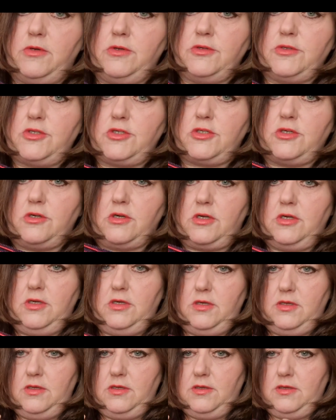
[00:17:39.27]
Ball
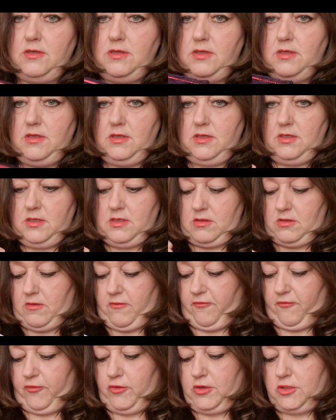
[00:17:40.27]
sock.
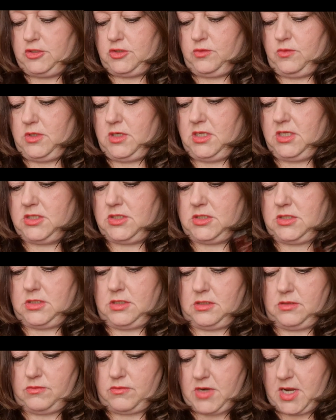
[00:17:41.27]
The first one is
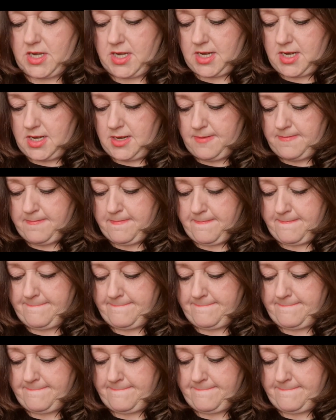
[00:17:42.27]
ready.